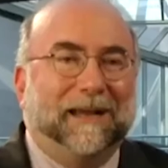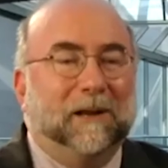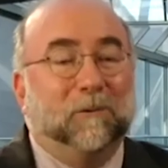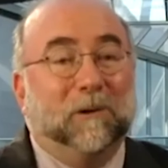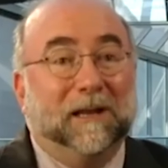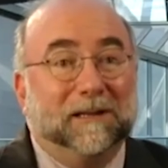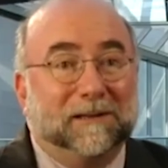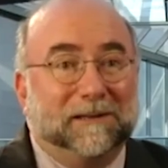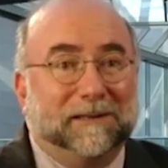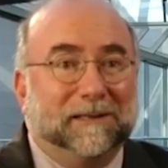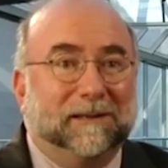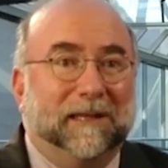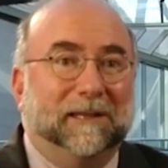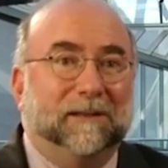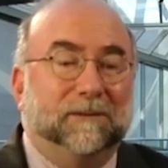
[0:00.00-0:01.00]
Ironically,
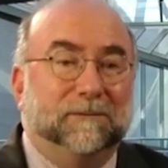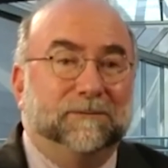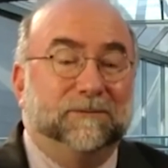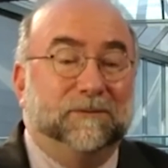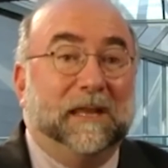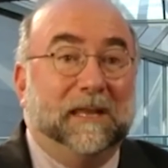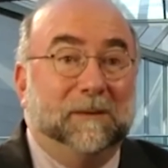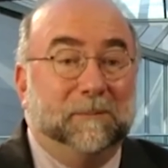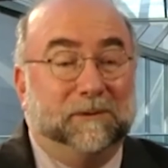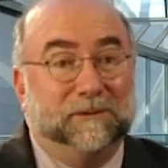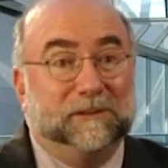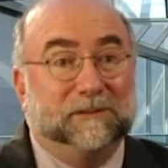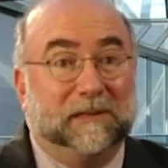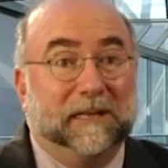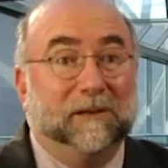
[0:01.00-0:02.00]
in light of the fame of
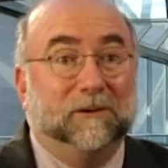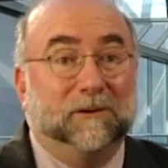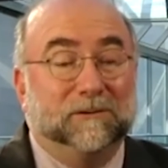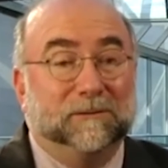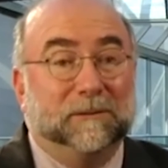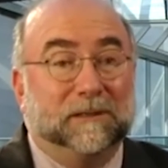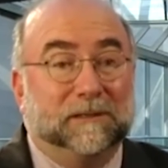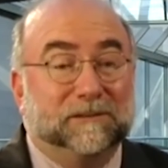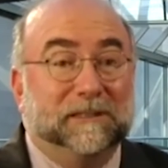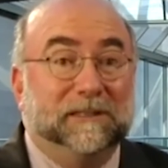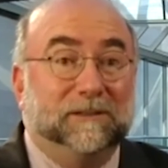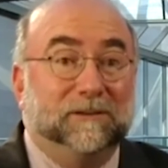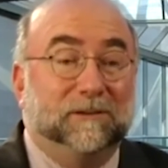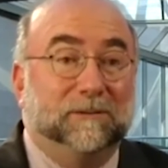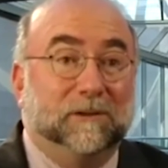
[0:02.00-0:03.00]
his later
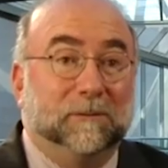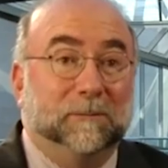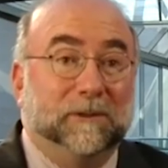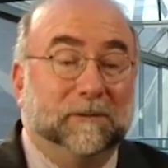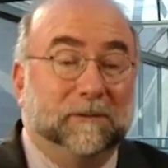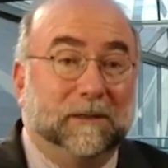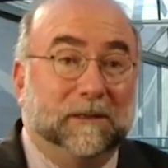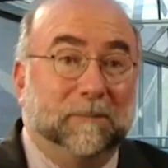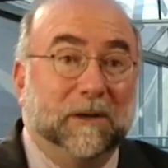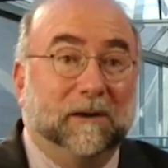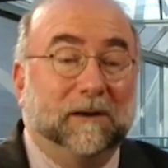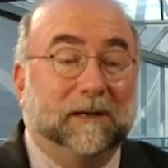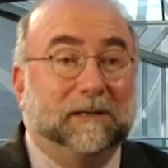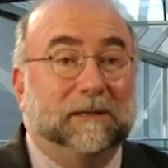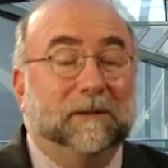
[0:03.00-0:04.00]
scenes of urban
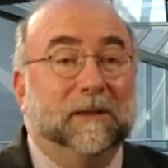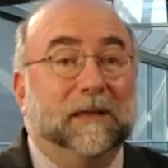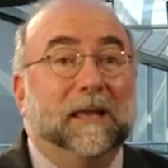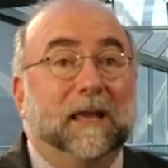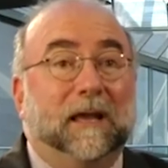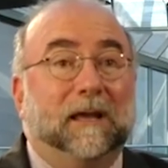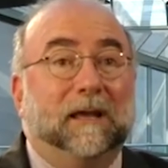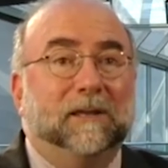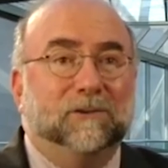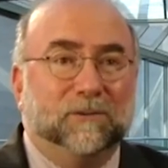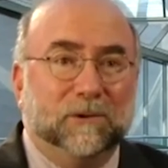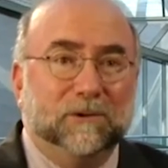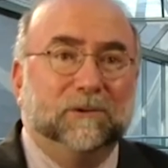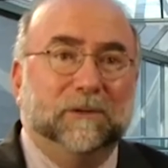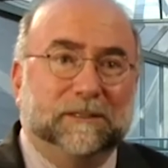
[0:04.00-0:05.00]
America, his
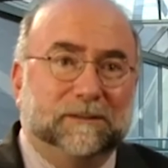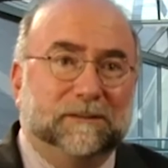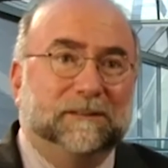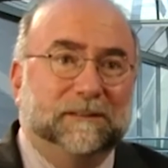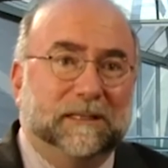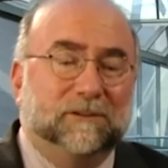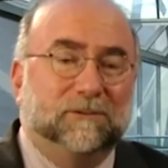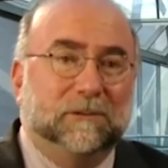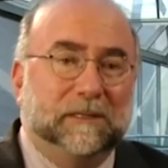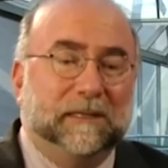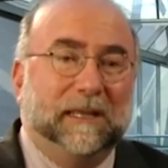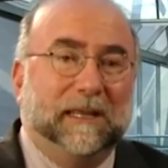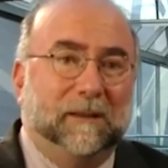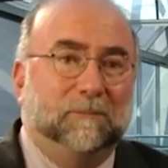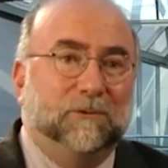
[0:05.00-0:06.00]
first great success really
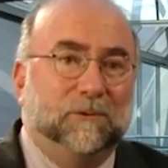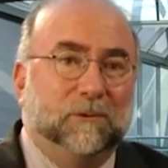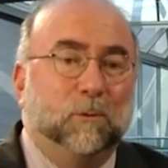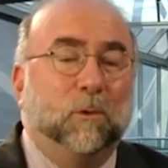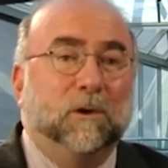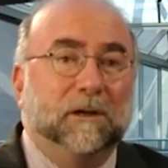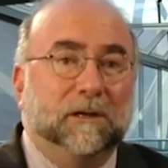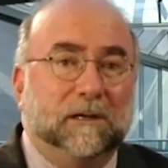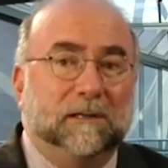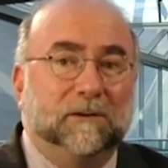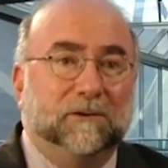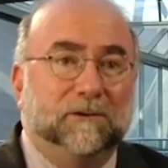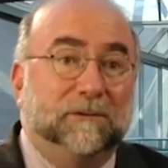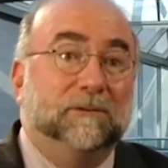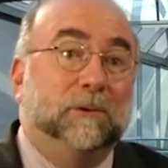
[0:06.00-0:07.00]
came through
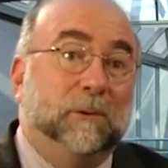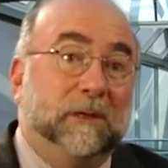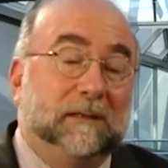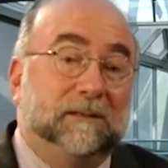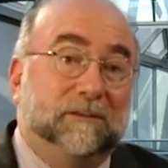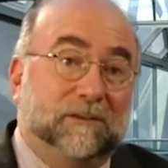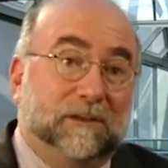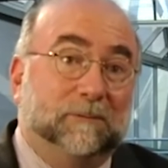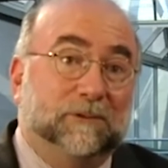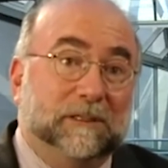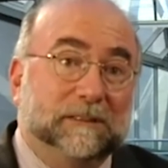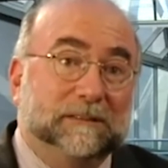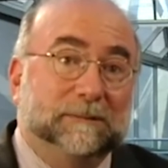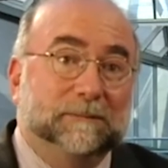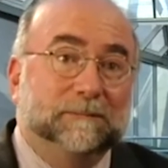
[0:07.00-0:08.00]
watercolors of New England
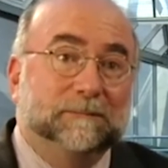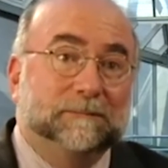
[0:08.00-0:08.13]
subjects.